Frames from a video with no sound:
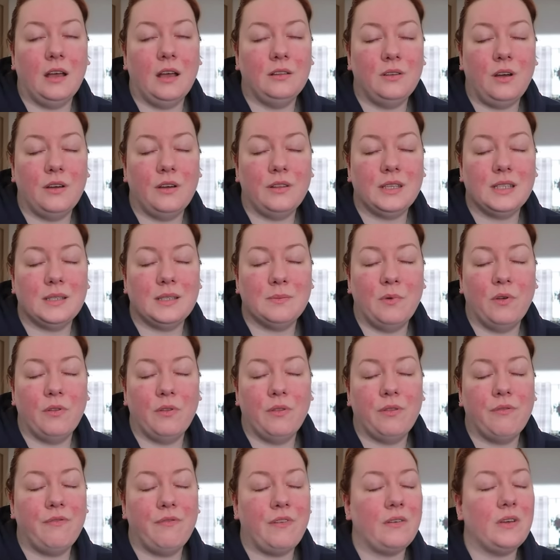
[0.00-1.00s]
a lot of this
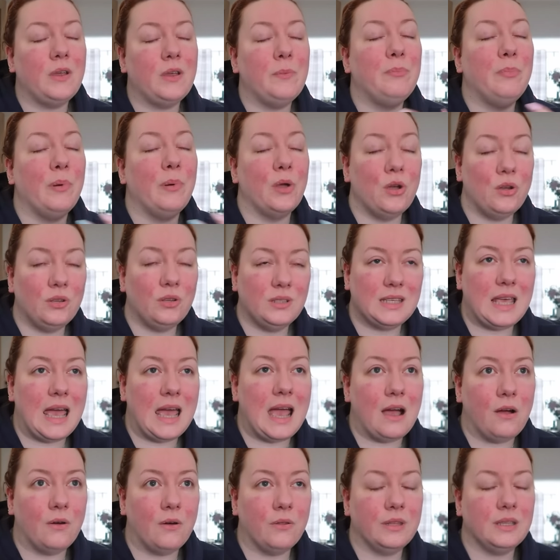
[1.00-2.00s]
month, very burnt
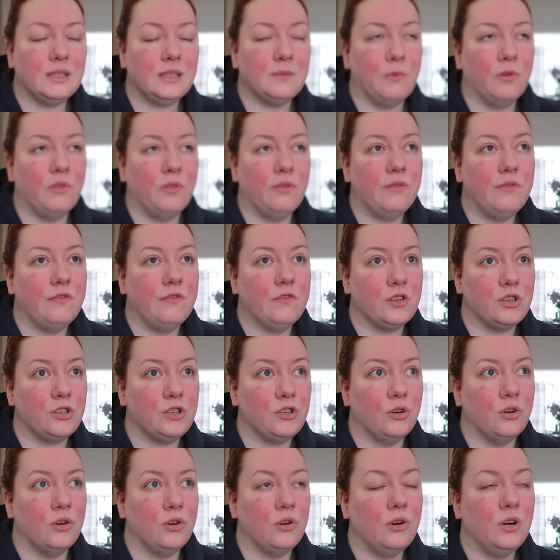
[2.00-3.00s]
out this month for
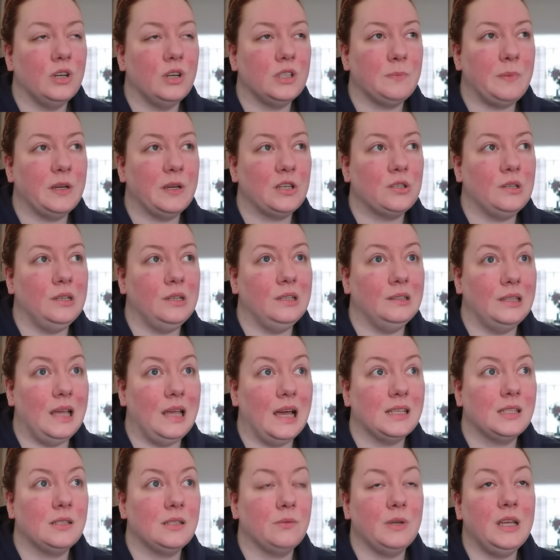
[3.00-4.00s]
sure, especially
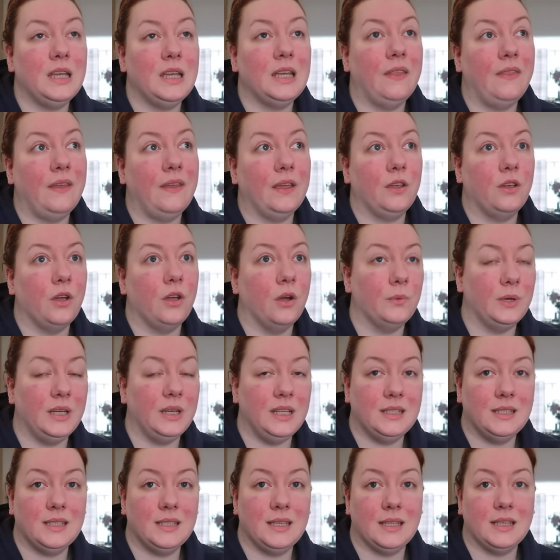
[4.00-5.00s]
last week and then going
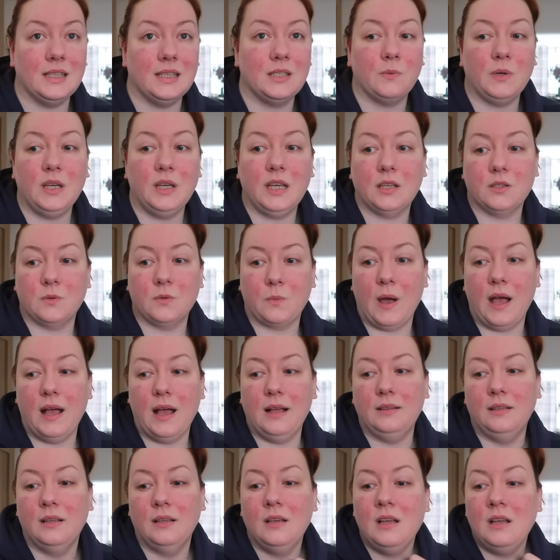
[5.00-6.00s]
into this week as
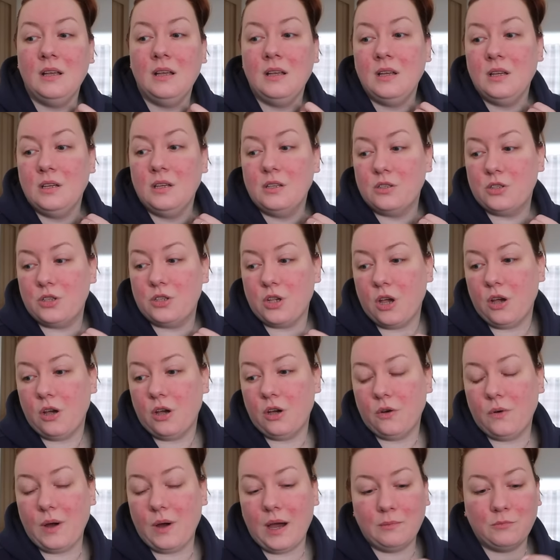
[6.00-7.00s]
well.
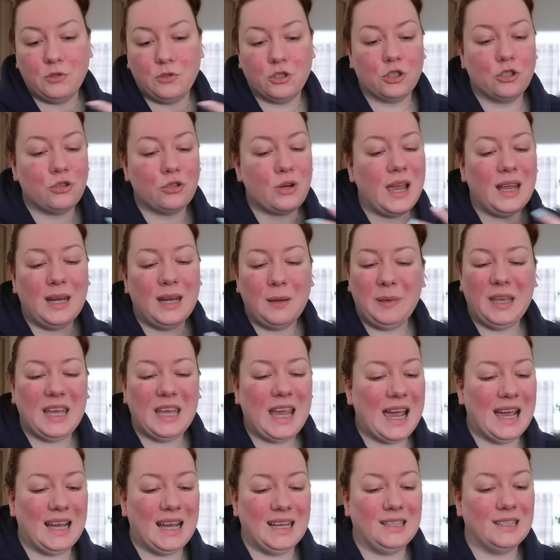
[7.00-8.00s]
So I'm just trying to be
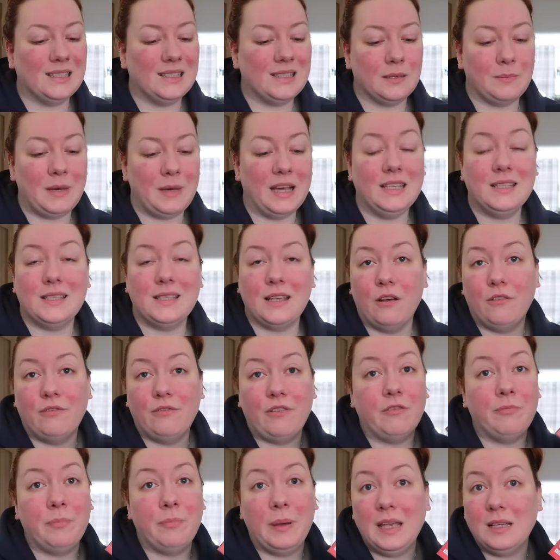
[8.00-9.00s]
kinder to
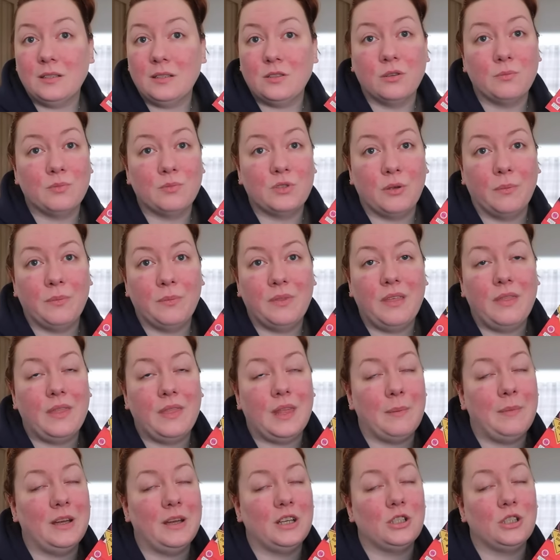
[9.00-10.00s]
myself. I've picked up something
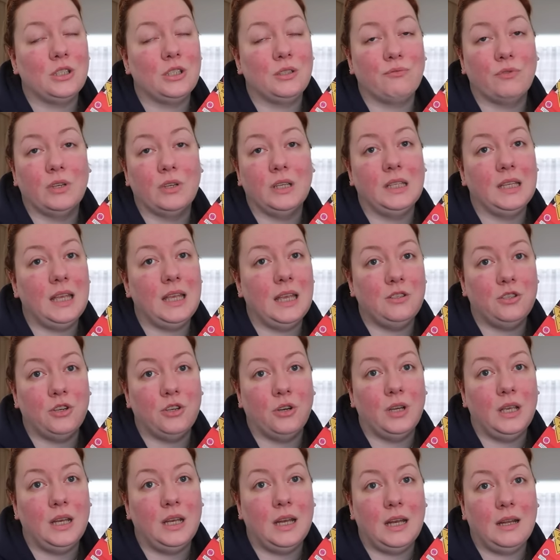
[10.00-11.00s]
that I'm actually really
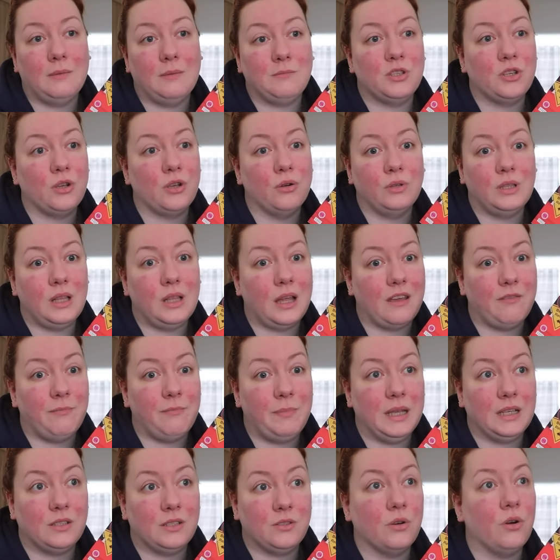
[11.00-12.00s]
enjoying and I'm so glad
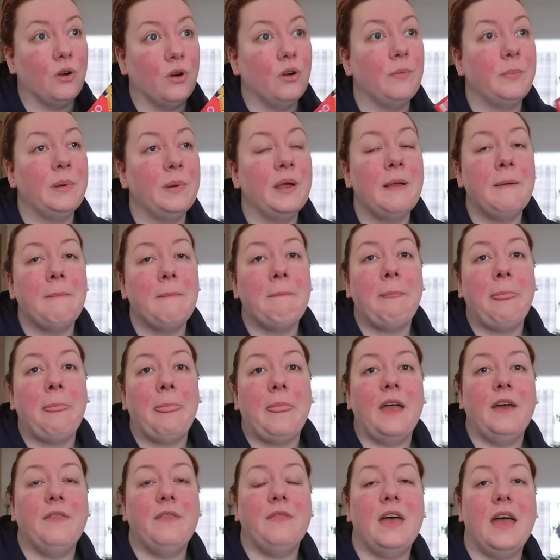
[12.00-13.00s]
I've picked up.
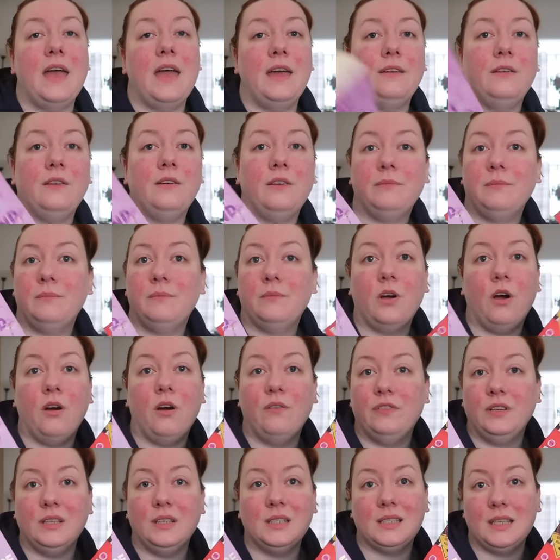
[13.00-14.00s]
And then
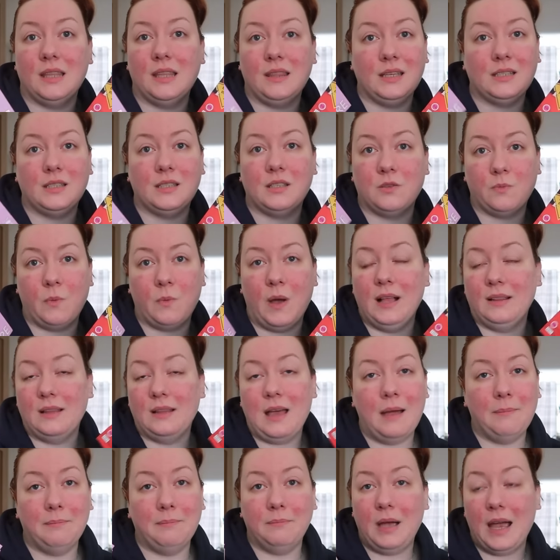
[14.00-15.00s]
obviously this as well,
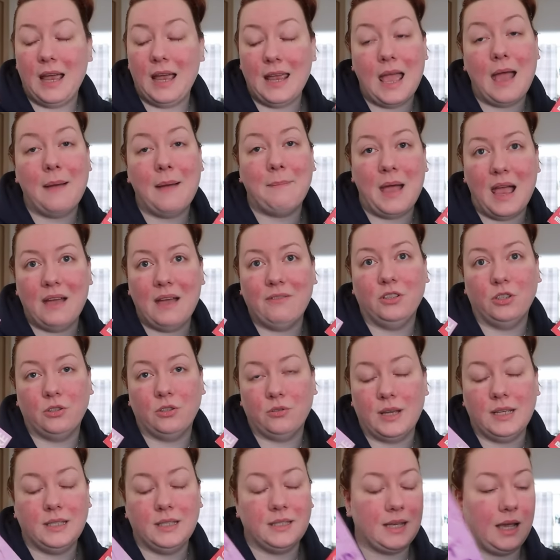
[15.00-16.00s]
I'm, I am having a
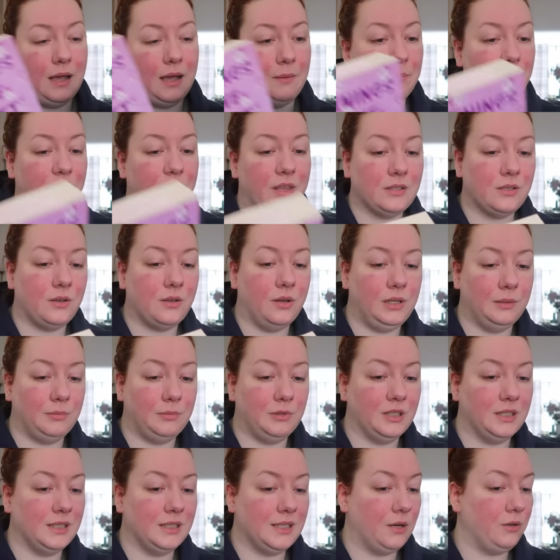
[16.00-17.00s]
great time, but that's all
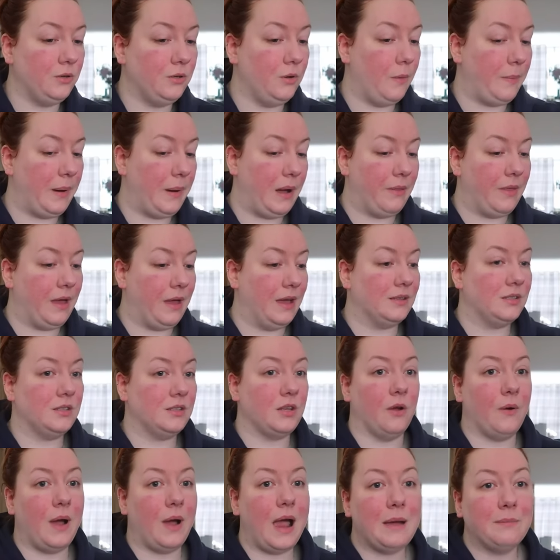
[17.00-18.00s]
I'm going to tell you about that.
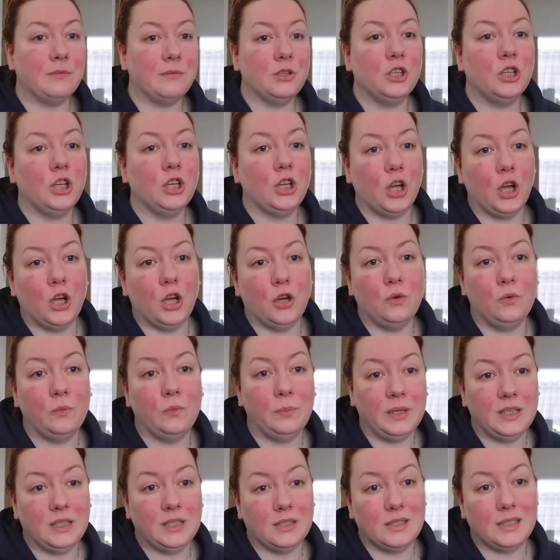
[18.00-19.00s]
So I'm going to go
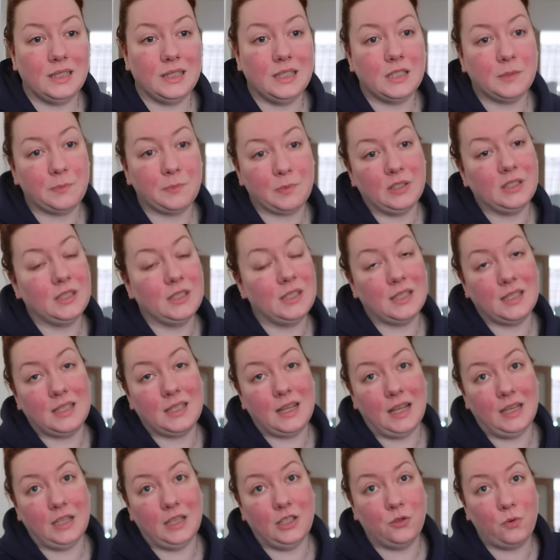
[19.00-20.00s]
because these sprints are
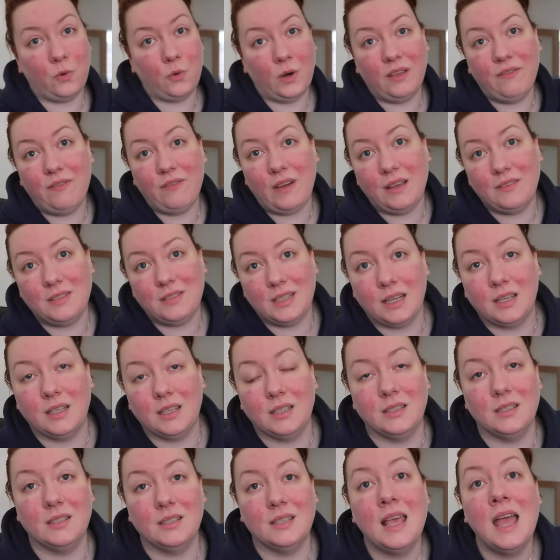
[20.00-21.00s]
starting in 25
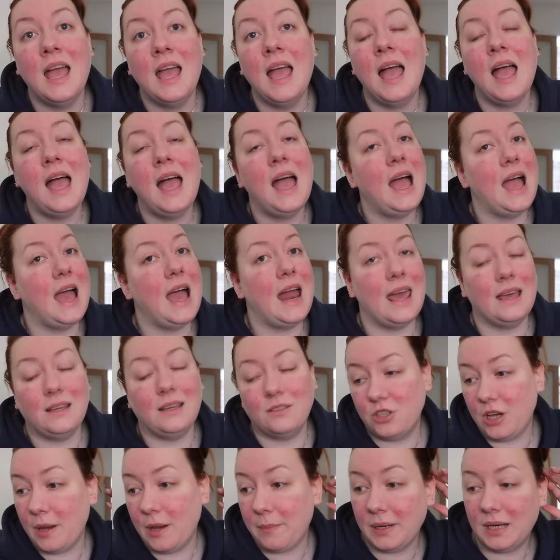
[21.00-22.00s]
seconds and
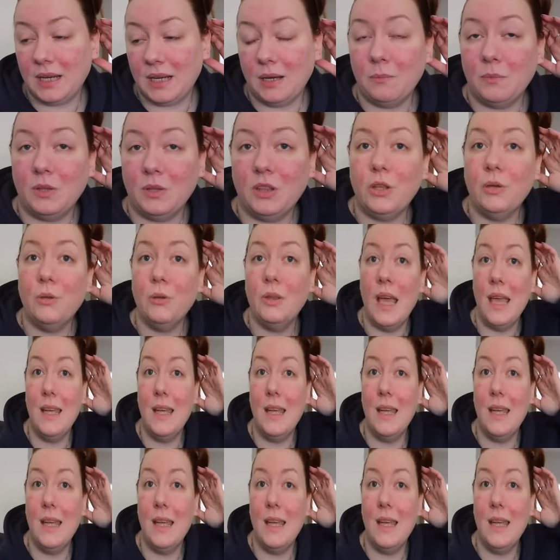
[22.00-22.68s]
I'll check back in with you